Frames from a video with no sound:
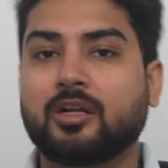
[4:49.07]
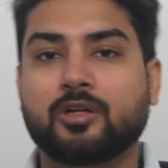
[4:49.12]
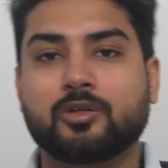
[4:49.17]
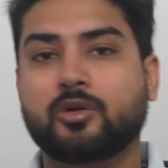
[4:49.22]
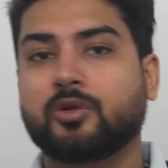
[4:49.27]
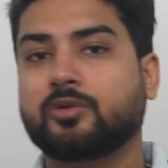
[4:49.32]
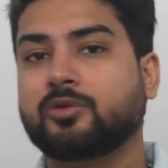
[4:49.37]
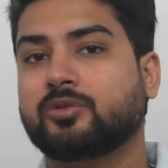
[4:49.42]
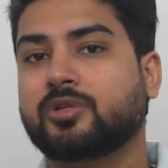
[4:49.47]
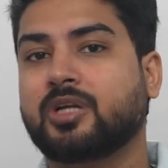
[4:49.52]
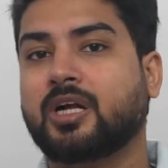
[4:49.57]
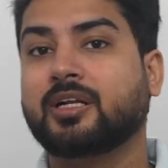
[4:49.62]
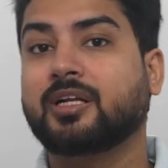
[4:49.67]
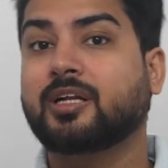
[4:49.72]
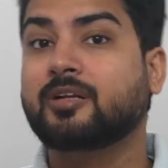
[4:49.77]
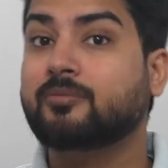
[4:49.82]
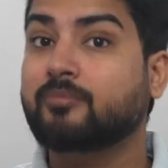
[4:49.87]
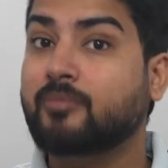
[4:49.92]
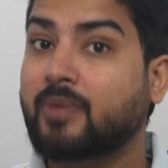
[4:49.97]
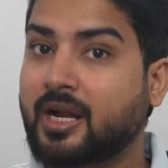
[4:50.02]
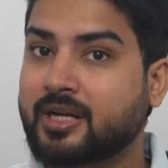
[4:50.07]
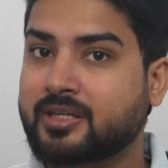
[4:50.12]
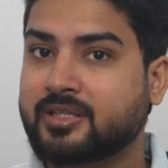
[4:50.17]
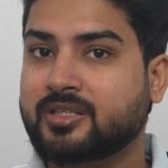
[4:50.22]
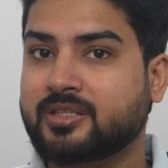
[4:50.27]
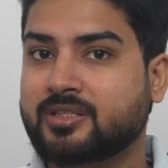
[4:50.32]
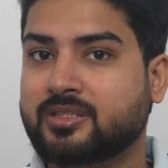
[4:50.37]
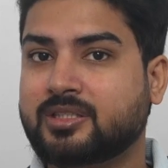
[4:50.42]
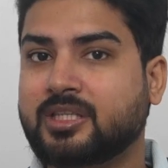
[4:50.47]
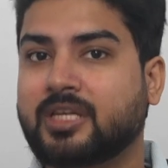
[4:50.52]
Don't do that. It
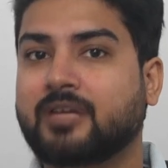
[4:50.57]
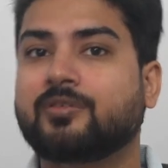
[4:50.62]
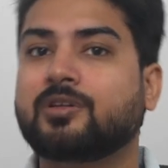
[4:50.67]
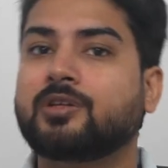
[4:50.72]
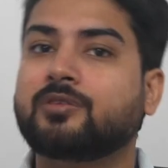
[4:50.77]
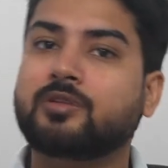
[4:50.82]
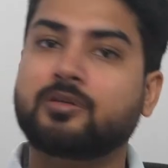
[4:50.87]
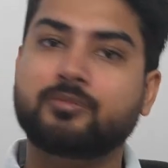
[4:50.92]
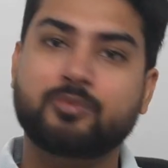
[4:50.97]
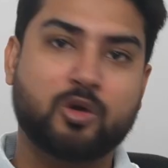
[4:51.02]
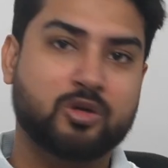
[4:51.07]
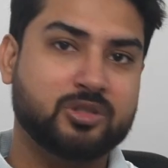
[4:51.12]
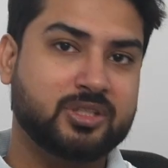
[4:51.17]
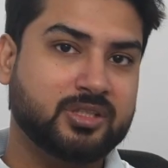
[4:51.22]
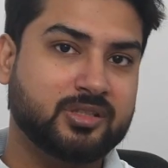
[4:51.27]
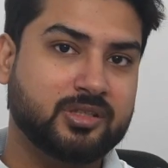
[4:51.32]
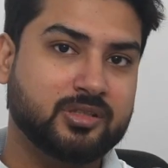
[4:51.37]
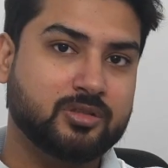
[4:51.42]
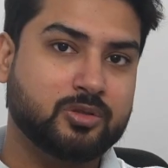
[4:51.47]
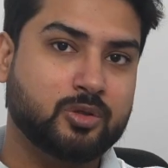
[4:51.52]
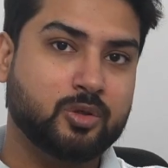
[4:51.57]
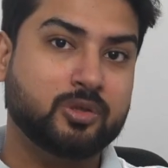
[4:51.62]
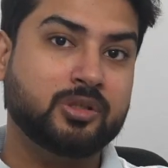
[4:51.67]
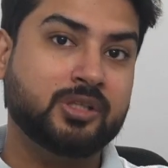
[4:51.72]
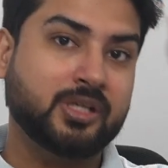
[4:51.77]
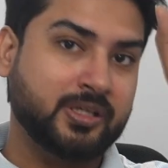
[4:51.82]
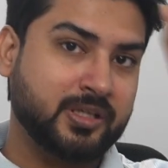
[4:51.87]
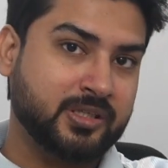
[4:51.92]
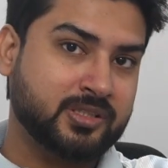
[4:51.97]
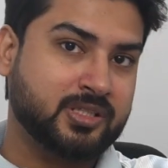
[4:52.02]
matters. Even if the project is good,
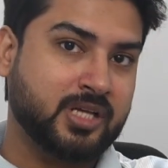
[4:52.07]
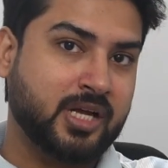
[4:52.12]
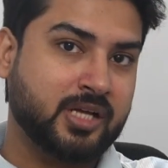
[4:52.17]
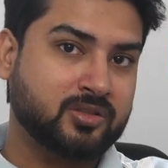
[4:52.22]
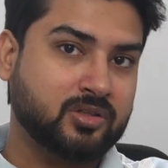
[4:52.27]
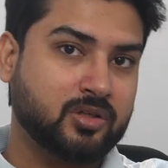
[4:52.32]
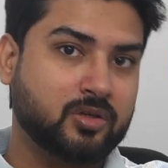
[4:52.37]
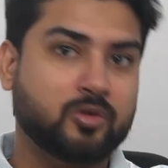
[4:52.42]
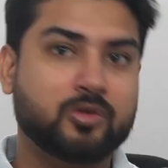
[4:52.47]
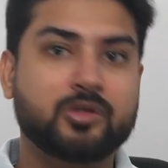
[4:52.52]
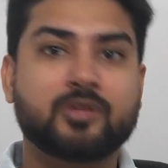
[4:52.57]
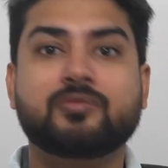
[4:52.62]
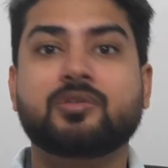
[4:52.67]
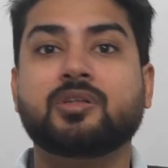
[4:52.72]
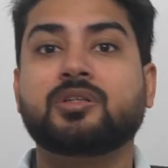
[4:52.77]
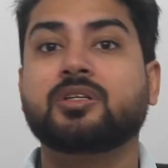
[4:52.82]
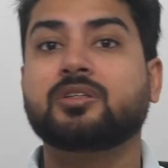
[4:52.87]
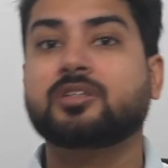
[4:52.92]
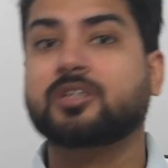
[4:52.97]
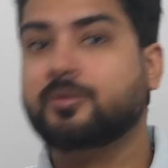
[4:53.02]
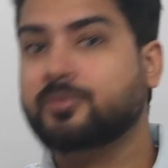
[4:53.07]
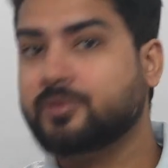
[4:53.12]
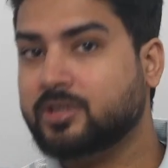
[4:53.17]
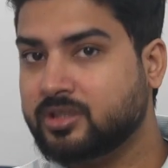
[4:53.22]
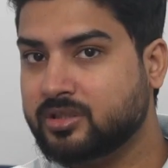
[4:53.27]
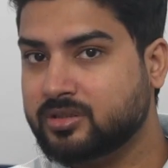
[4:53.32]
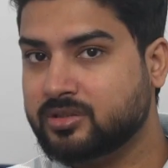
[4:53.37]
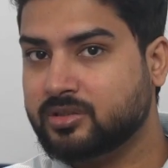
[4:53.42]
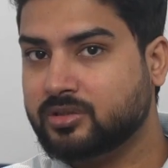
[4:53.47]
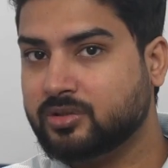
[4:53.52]
the tech stacks are good. If the description
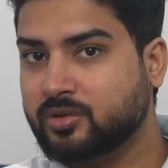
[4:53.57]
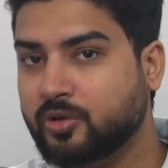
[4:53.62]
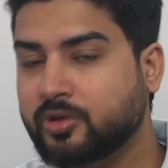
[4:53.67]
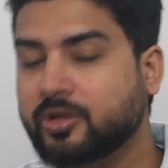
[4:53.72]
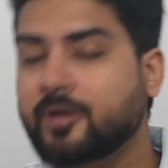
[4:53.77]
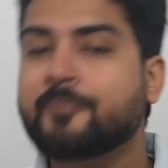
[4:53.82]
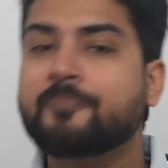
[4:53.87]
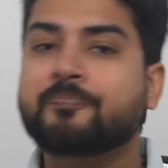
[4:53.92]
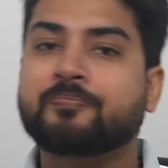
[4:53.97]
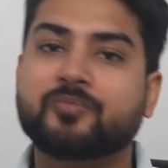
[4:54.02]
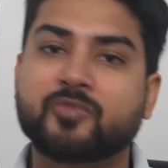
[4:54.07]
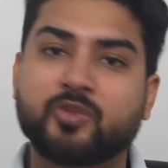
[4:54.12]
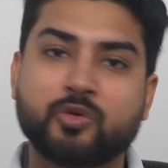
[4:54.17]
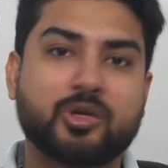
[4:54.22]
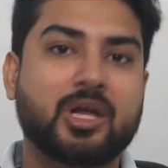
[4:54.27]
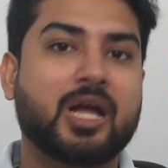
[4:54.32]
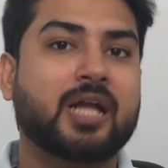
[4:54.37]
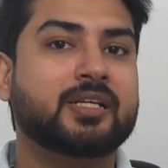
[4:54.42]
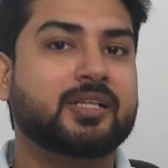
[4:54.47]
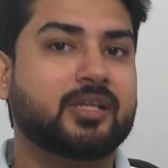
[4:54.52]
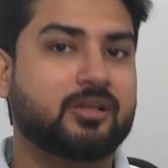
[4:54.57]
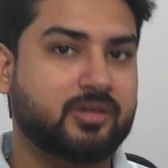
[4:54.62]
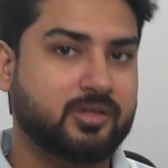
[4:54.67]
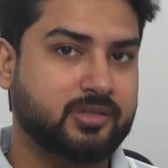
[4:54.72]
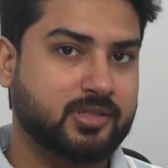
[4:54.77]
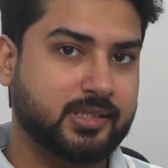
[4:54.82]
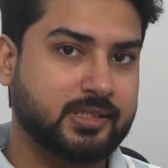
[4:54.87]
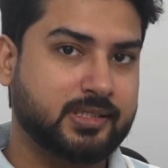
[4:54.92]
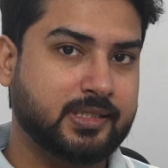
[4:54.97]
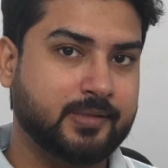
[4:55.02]
isn't good, you can get
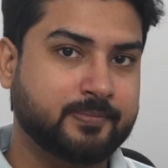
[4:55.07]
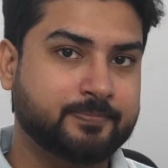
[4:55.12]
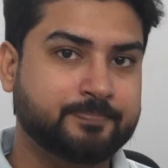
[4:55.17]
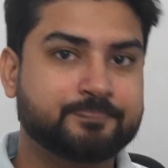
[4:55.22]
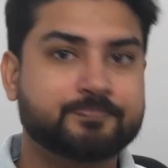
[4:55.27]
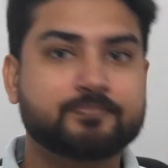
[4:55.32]
rejected.